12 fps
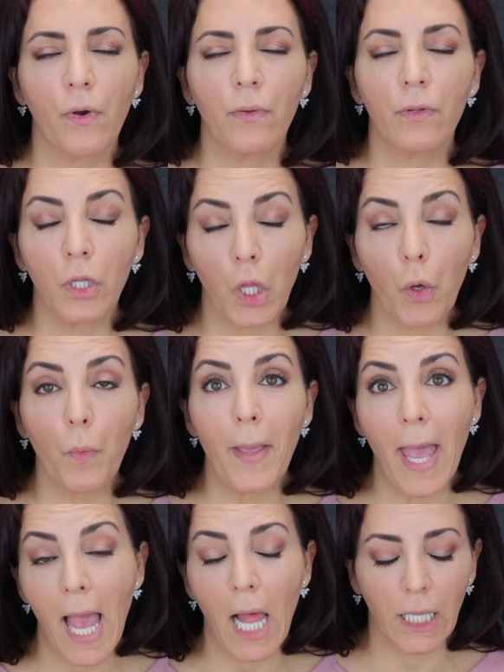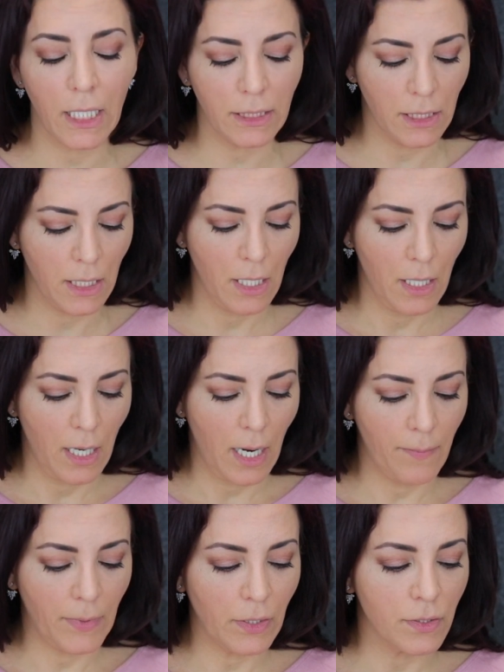Glow palette.
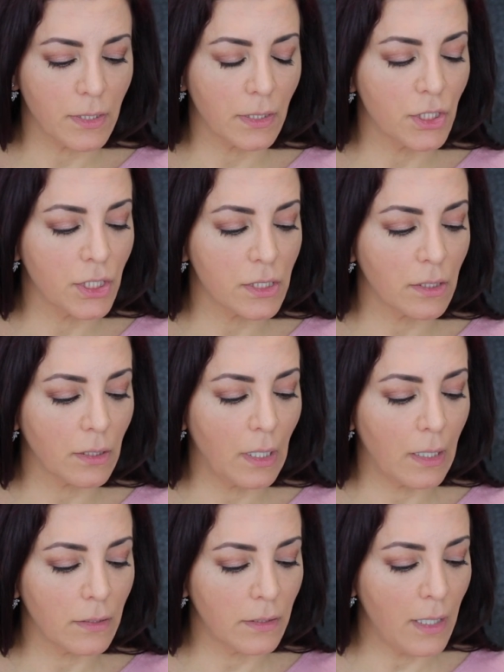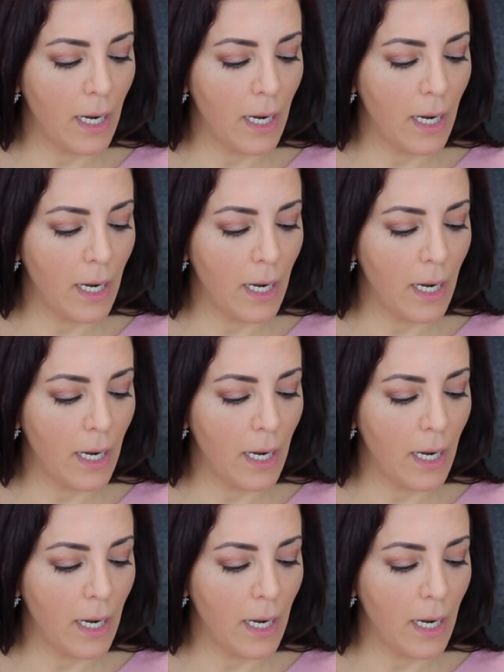I'm not using chisel color.